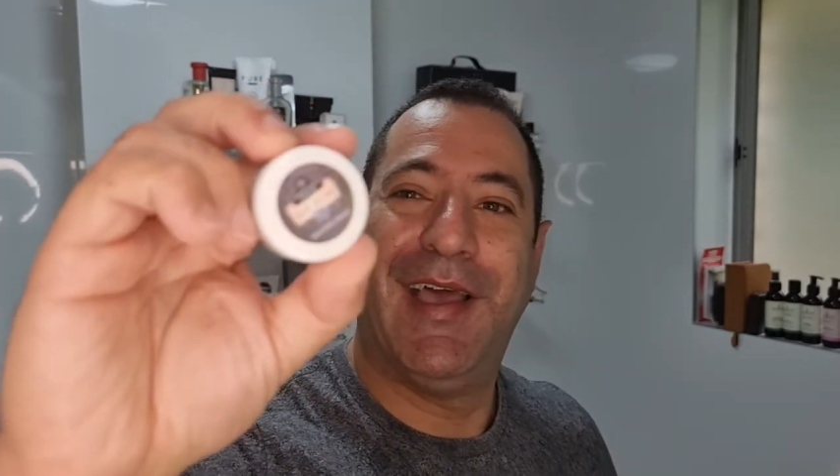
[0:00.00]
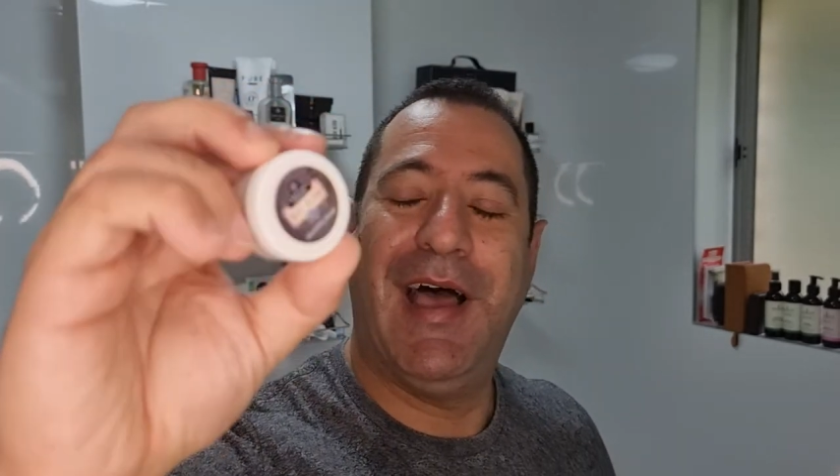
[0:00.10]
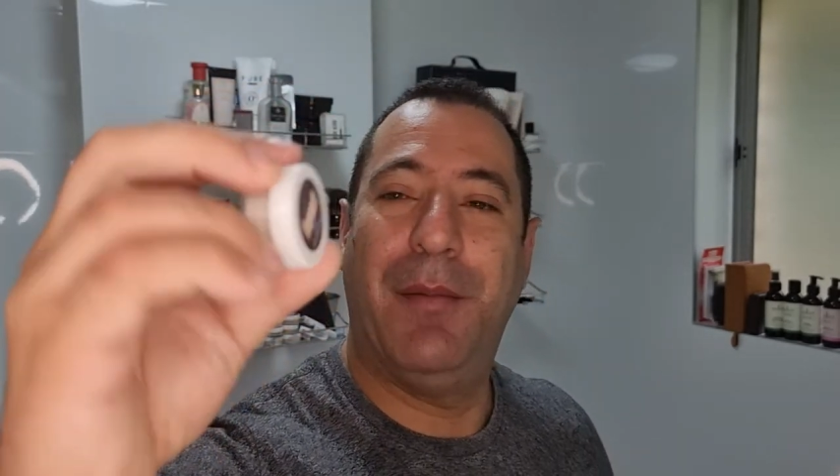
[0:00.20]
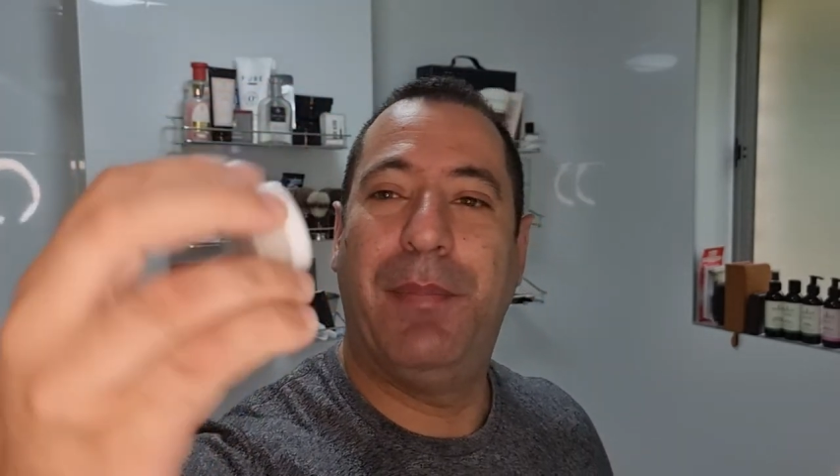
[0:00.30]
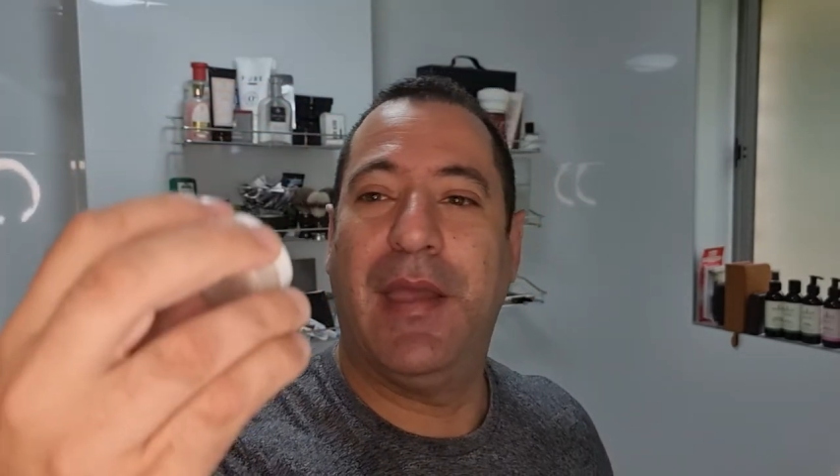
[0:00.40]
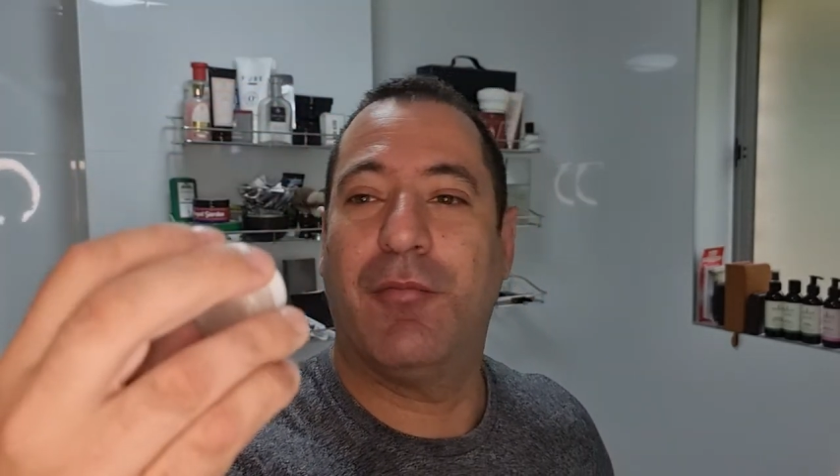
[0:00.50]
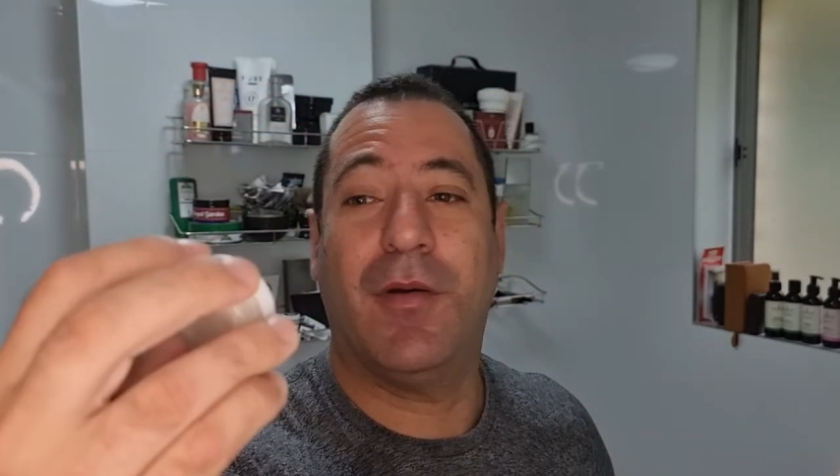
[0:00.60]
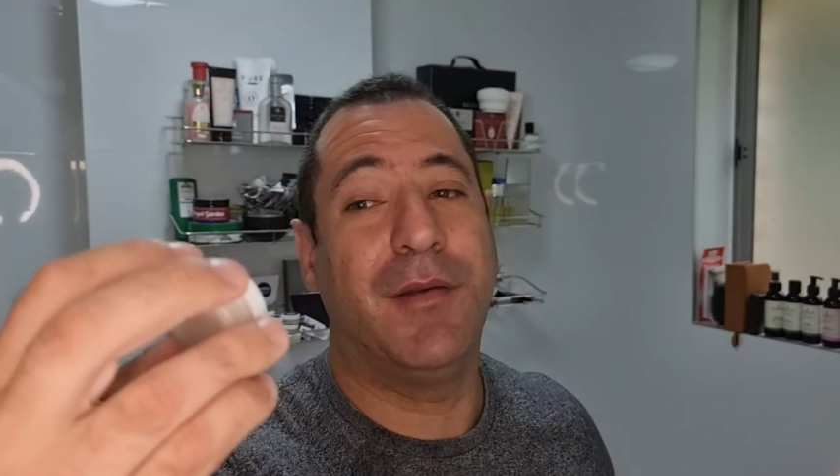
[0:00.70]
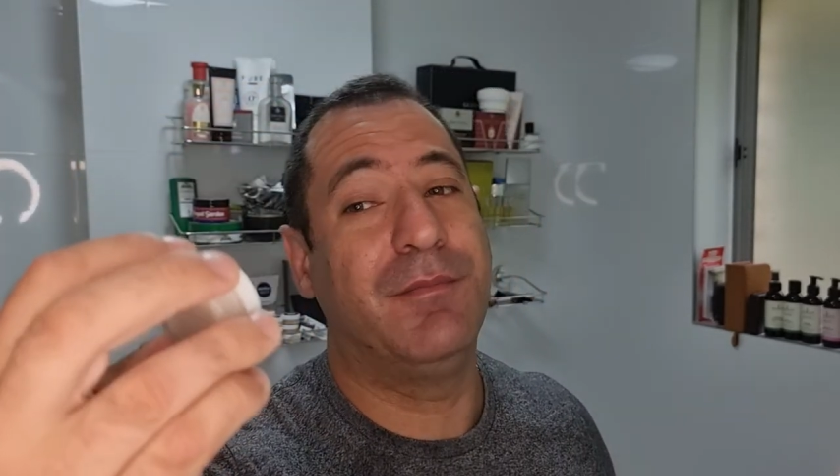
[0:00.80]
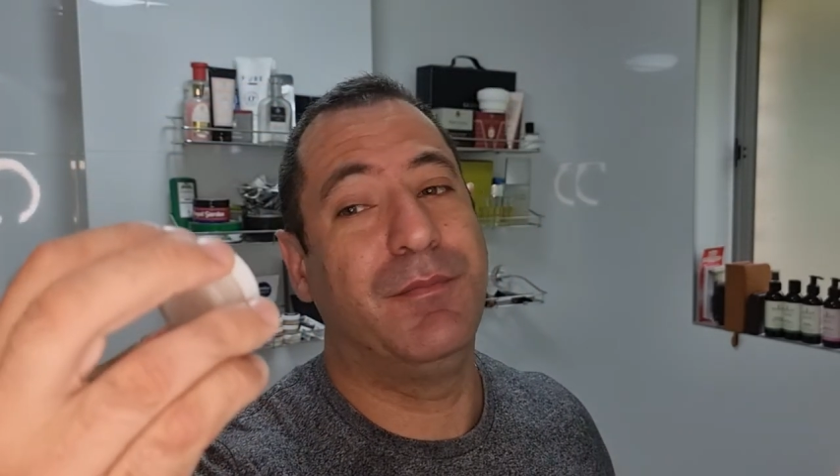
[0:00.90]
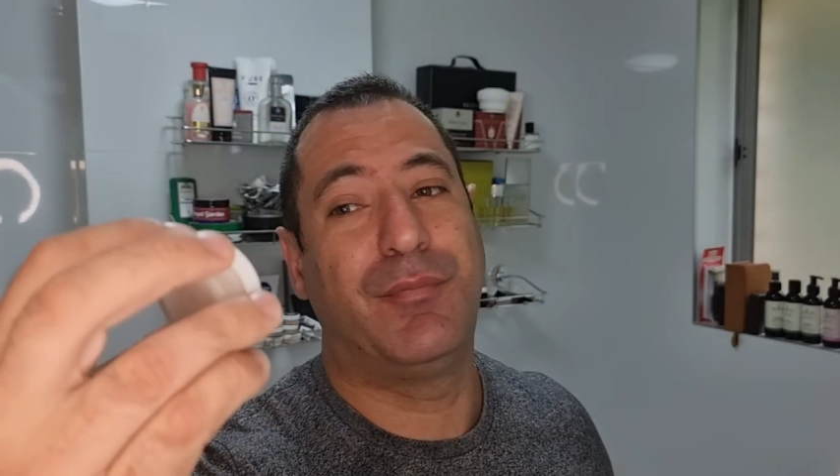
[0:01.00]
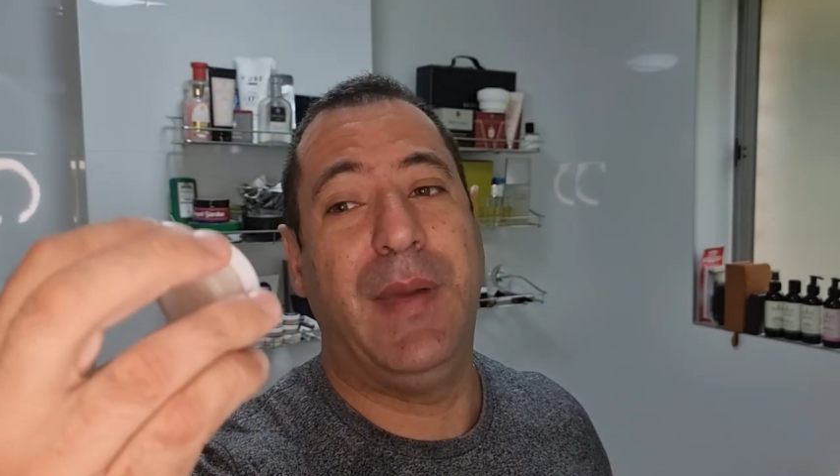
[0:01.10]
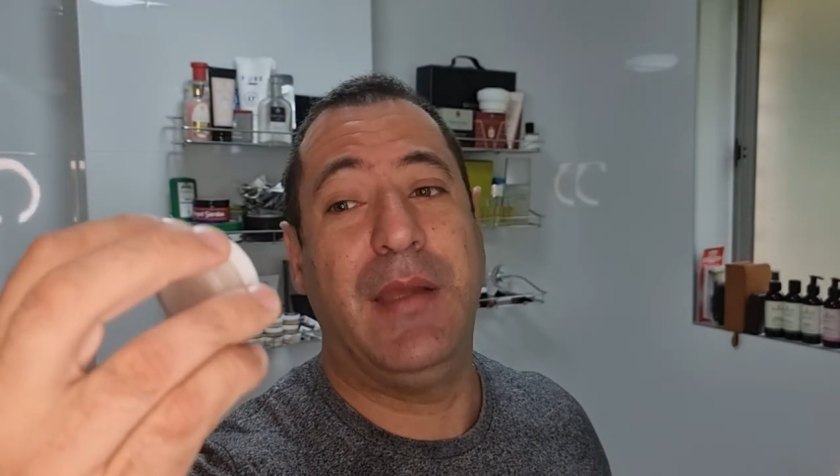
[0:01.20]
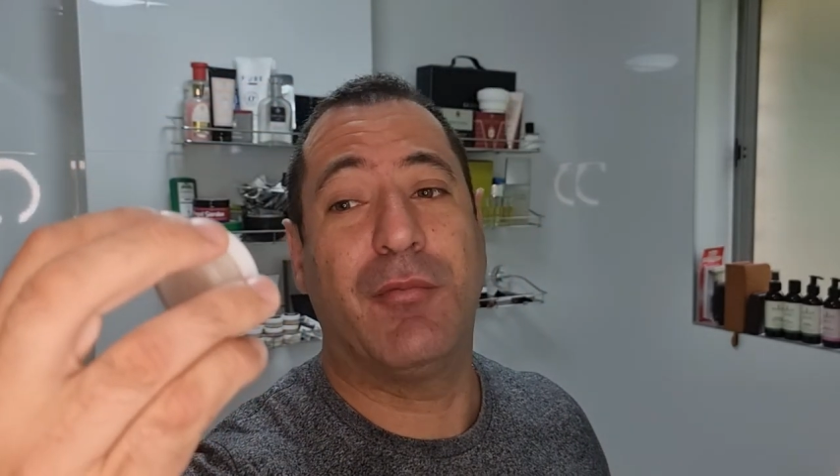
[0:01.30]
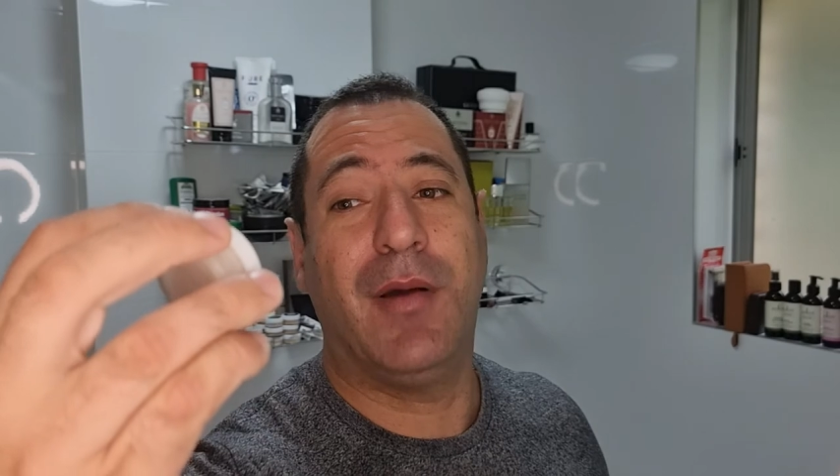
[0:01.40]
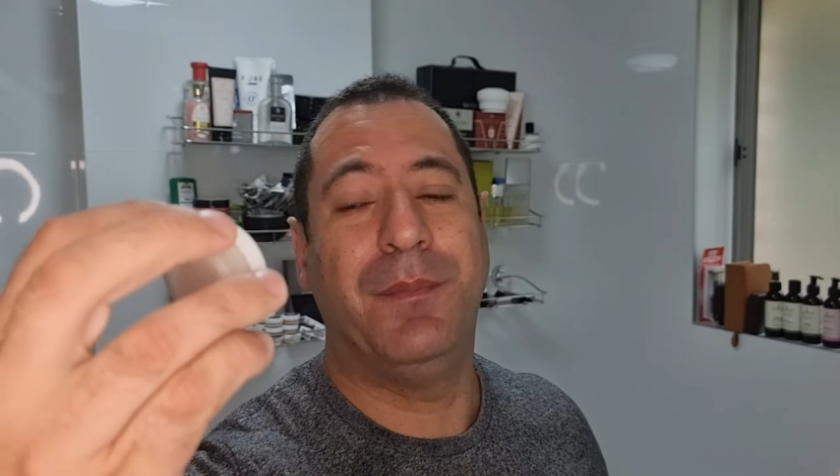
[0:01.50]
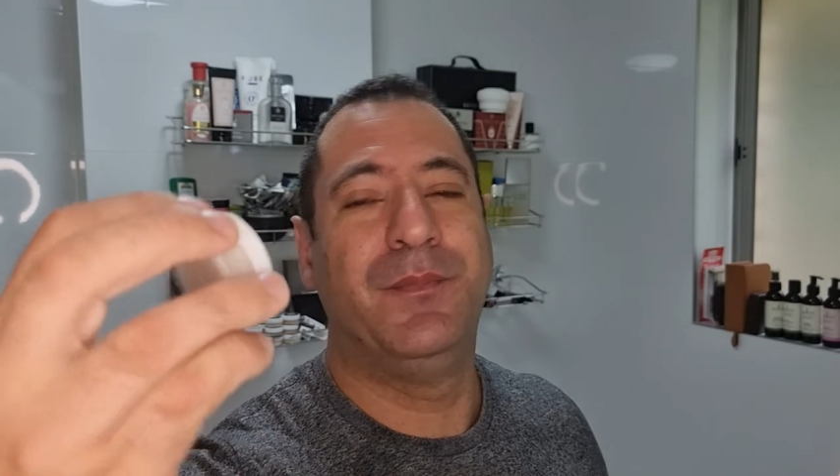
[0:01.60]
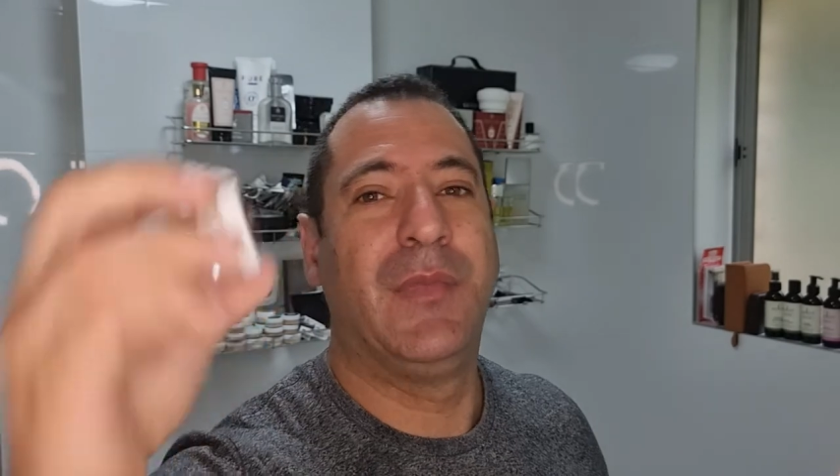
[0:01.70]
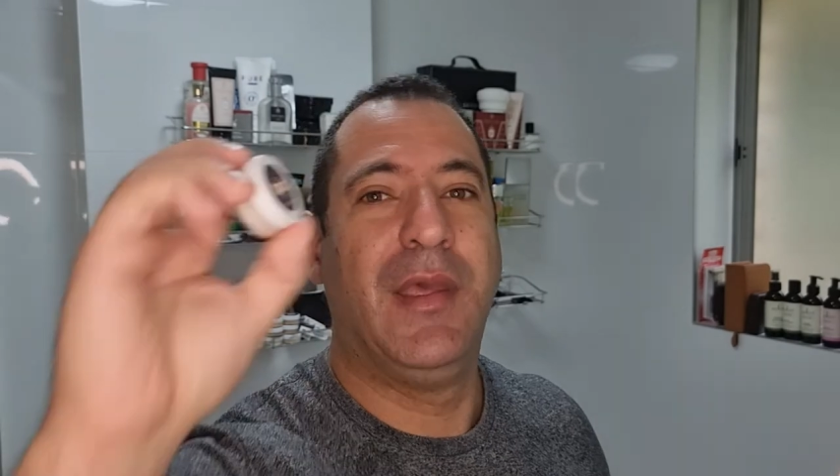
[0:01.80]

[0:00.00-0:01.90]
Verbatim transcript: uh, Bay Rum, Bay Rum.